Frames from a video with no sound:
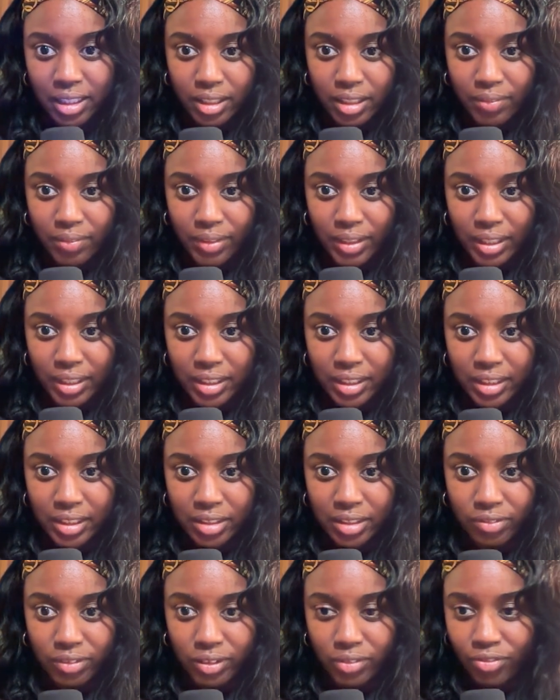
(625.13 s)
And we got these
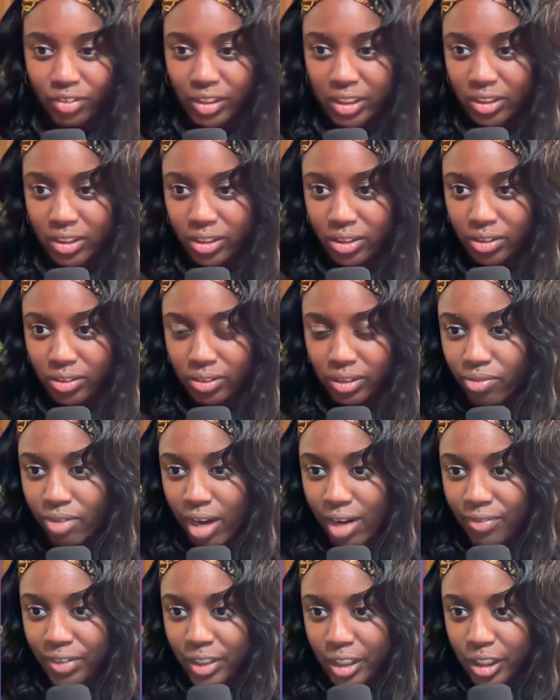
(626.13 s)
different views:
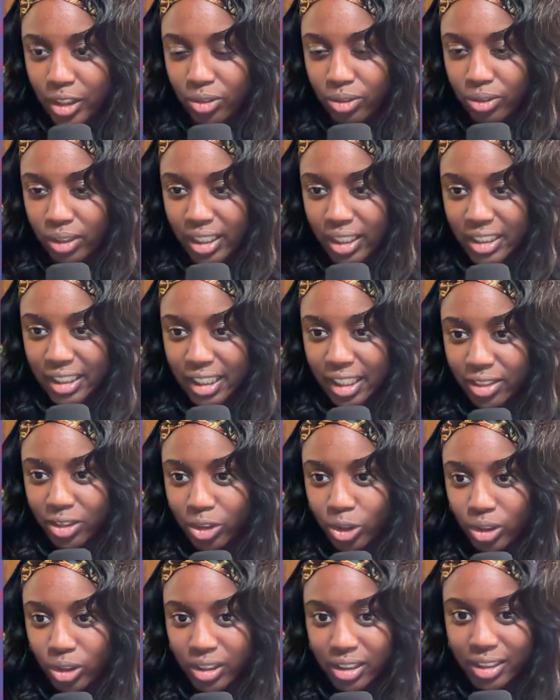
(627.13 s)
revenue
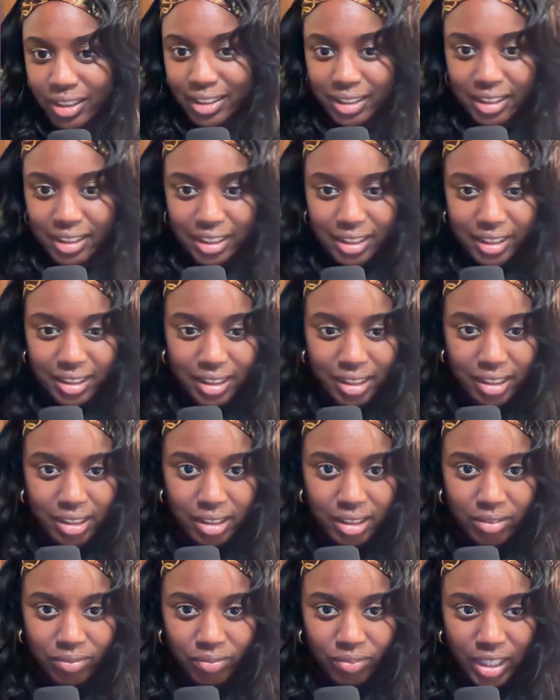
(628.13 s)
intelligence system,